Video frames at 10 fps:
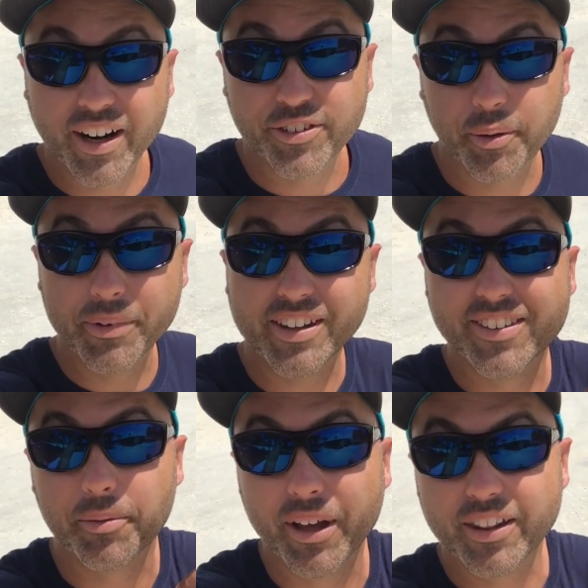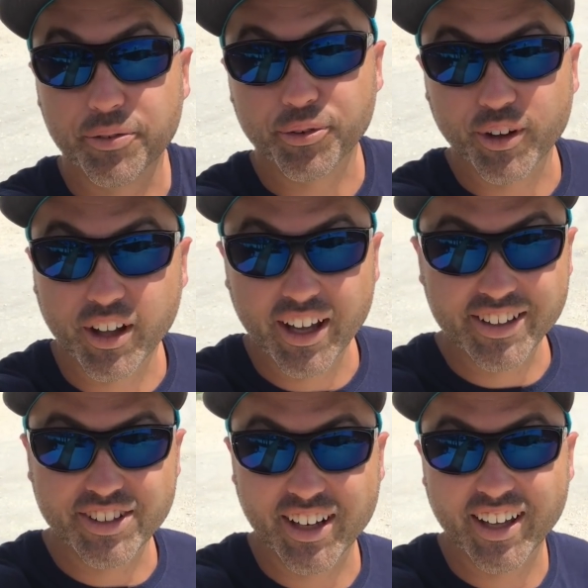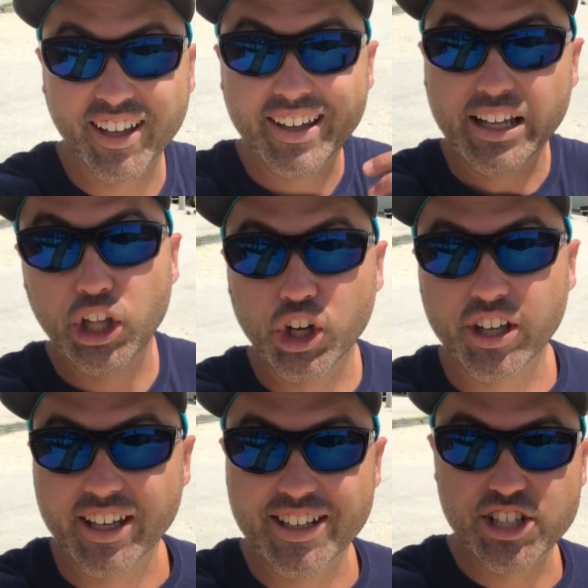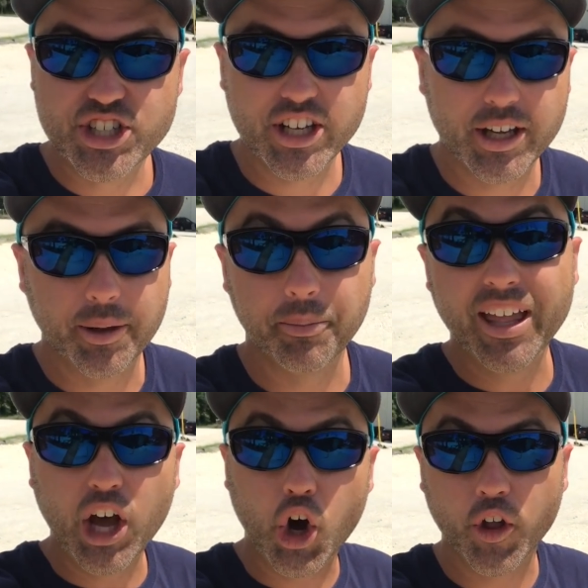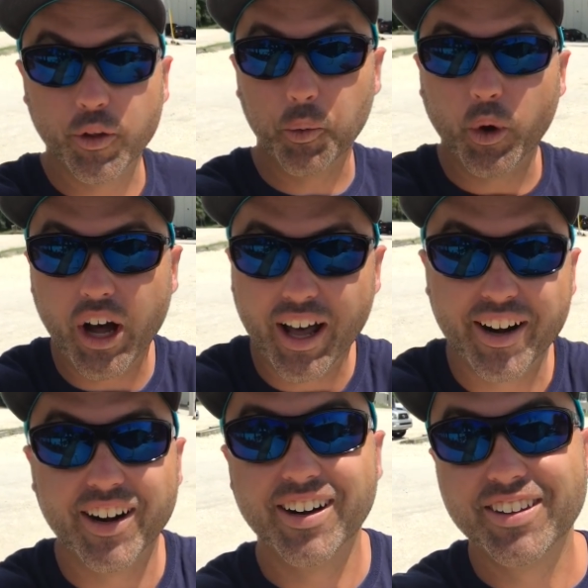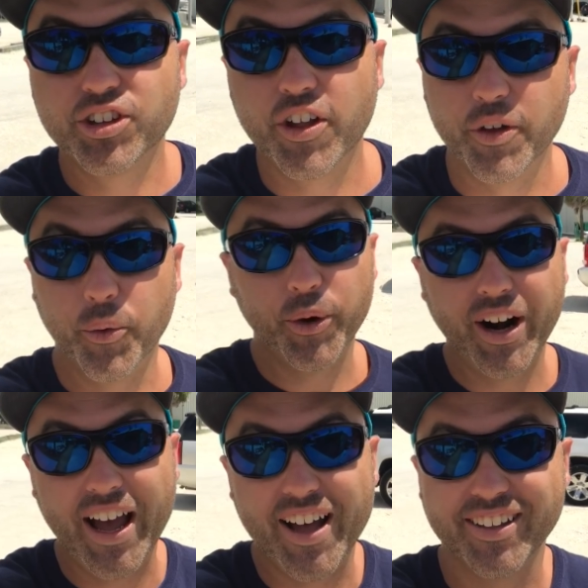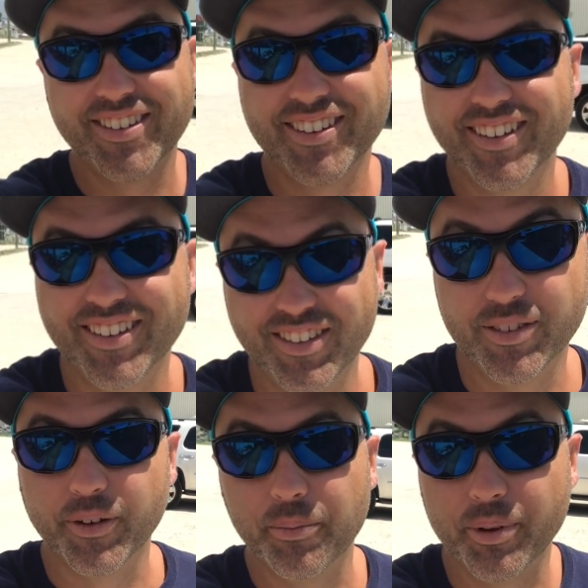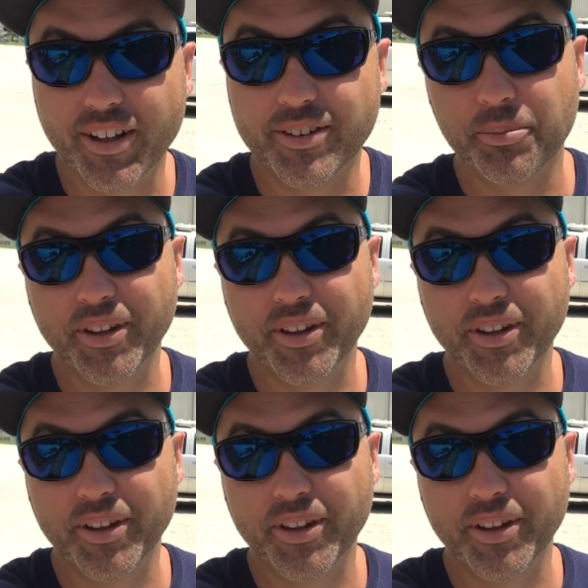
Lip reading: right, so I'm meeting Samantha for lunch at a little hidden gem on the water. It's called the Oar House. It's a fun place in